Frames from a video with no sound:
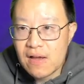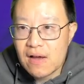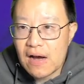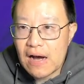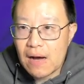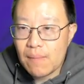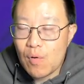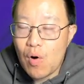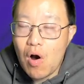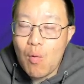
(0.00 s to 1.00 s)
Um,
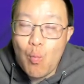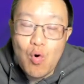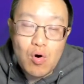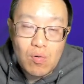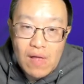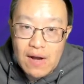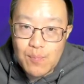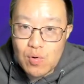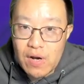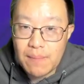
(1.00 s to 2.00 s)
World-class
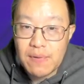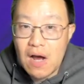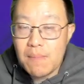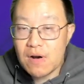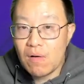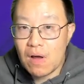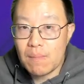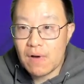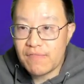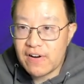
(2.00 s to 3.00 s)
boot camps. I'm an
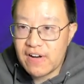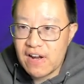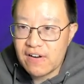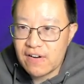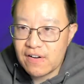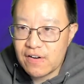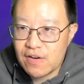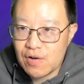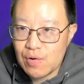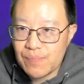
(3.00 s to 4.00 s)
alum of the SANS
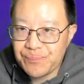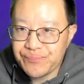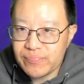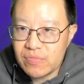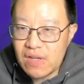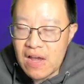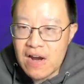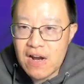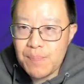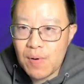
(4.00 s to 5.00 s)
Institute,
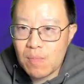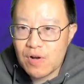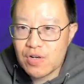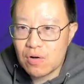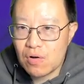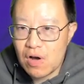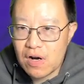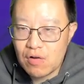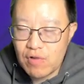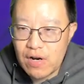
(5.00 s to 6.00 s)
and they publish a lot
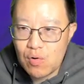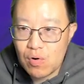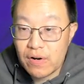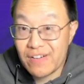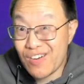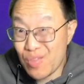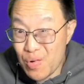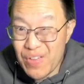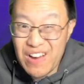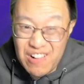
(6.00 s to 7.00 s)
of great courses,
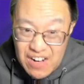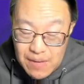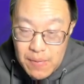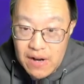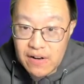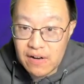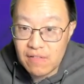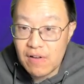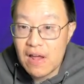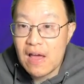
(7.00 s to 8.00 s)
although they are expensive,
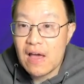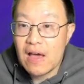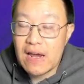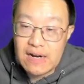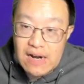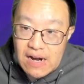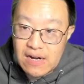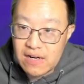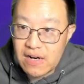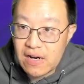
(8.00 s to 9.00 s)
and
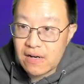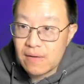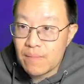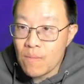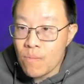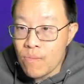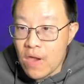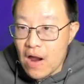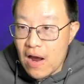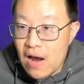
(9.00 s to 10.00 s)
content.
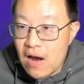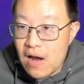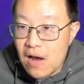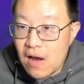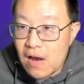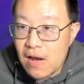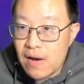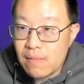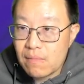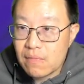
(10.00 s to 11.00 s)

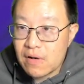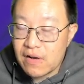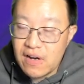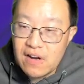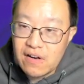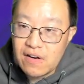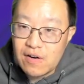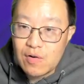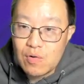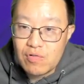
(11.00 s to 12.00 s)
And the SANS
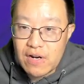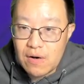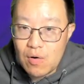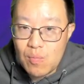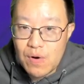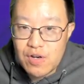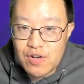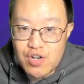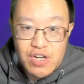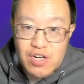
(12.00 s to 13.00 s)
Institute created a whole bunch
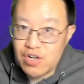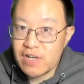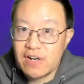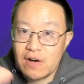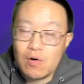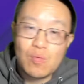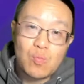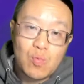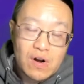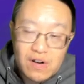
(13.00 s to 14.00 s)
of cheat sheets, and
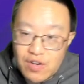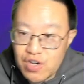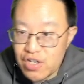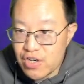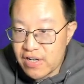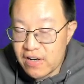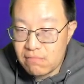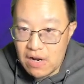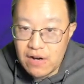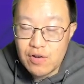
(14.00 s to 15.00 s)
one of the cheat sheets is
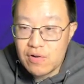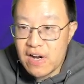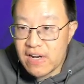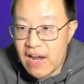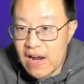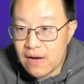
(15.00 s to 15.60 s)
how to use Netcat.